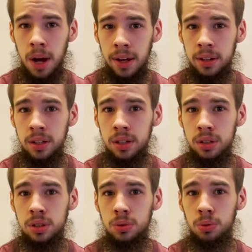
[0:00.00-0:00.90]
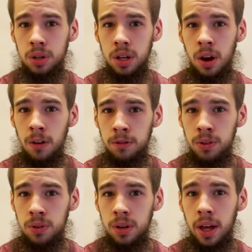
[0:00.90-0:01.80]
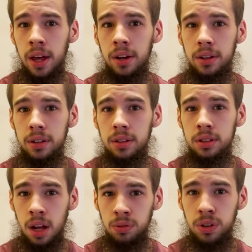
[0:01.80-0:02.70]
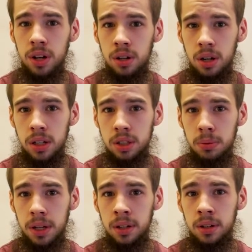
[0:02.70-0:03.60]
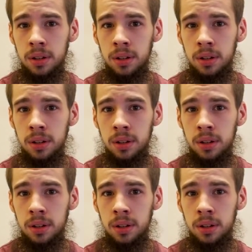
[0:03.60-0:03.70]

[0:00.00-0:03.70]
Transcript: I think it's really helpful and definitely underestimated.